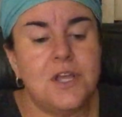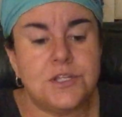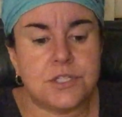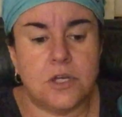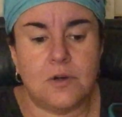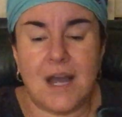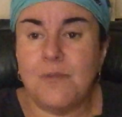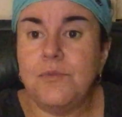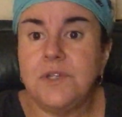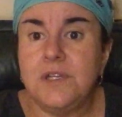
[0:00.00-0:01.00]
So
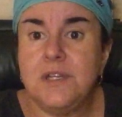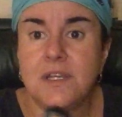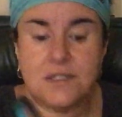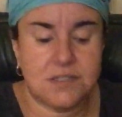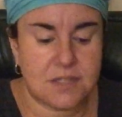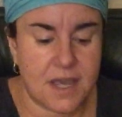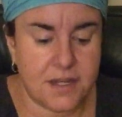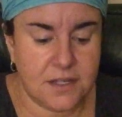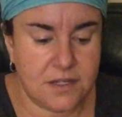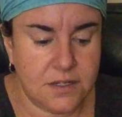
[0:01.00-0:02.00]
I'm really
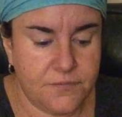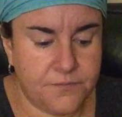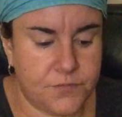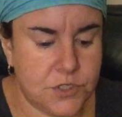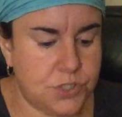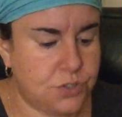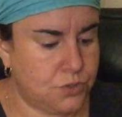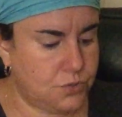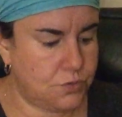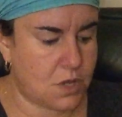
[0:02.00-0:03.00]
excited
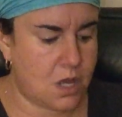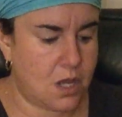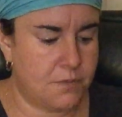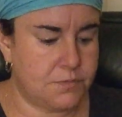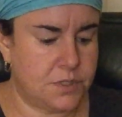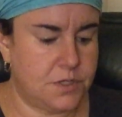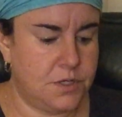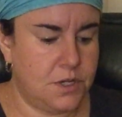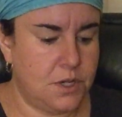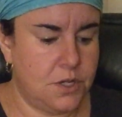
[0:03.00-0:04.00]
to
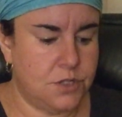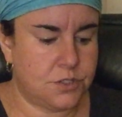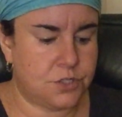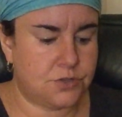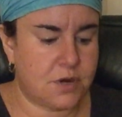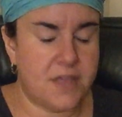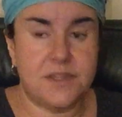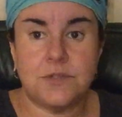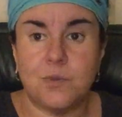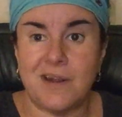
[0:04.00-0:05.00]
try
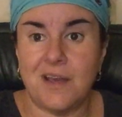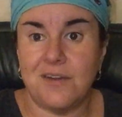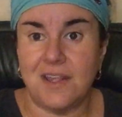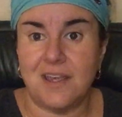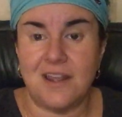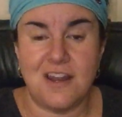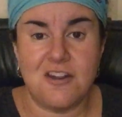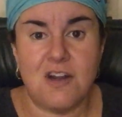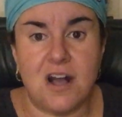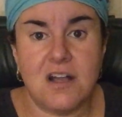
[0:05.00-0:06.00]
this one out, and
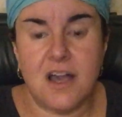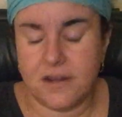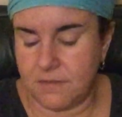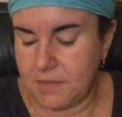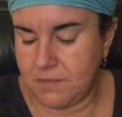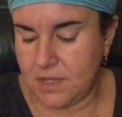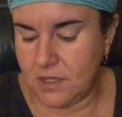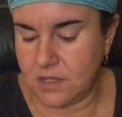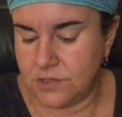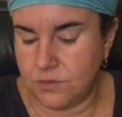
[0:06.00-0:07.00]
you know, I'll kind of,
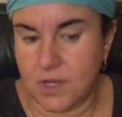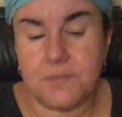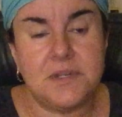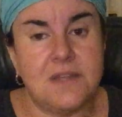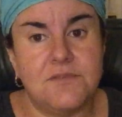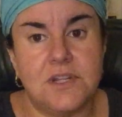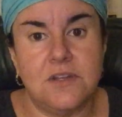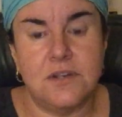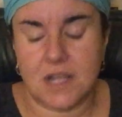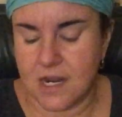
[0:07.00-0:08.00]
maybe I'll do an update
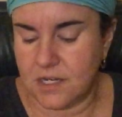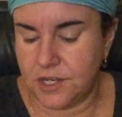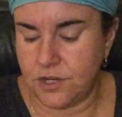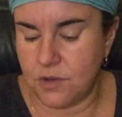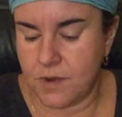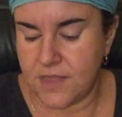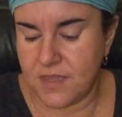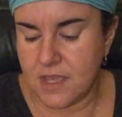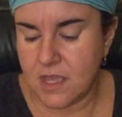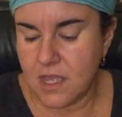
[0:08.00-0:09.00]
video to kind of let you know what I
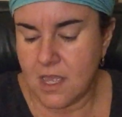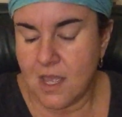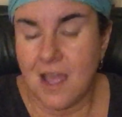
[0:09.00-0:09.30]
think.